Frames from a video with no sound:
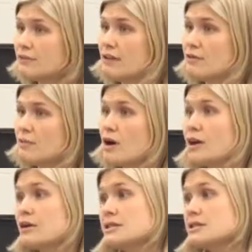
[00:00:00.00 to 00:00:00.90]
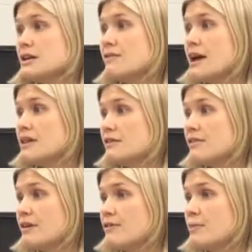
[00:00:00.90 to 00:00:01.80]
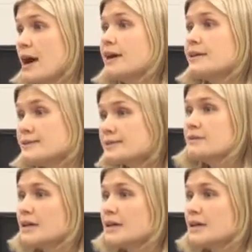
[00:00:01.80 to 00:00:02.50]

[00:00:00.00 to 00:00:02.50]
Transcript: flavored water instead of adding the flavor packets.